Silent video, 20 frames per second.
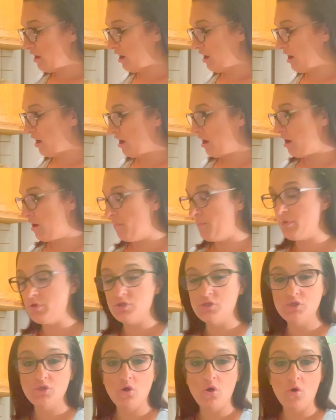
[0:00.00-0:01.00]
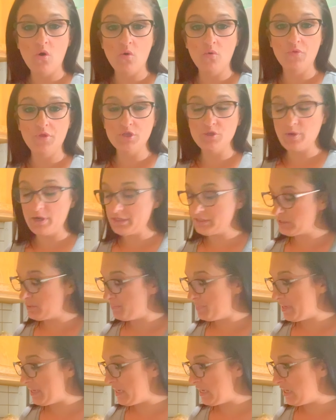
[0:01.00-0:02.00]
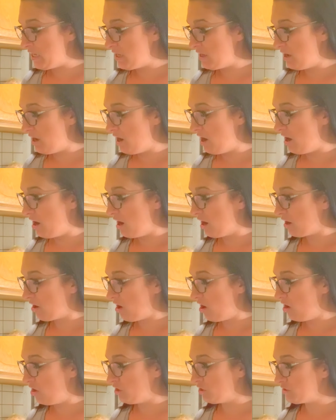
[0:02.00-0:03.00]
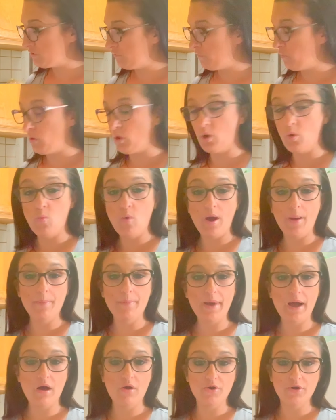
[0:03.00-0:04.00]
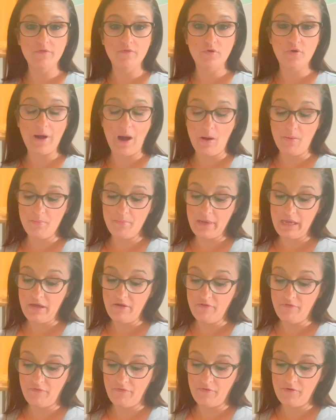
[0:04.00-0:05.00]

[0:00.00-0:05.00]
Um, so this recipe uh, calls for one pound of ground beef,